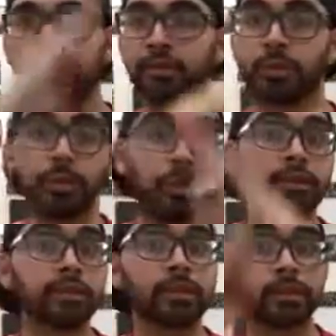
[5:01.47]
means
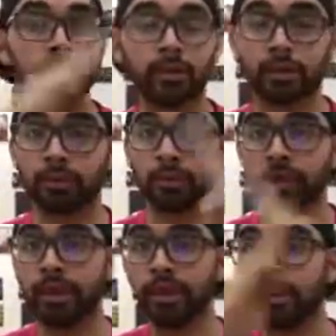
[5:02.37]
worries or
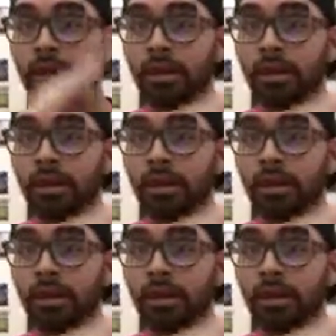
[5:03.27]
worry.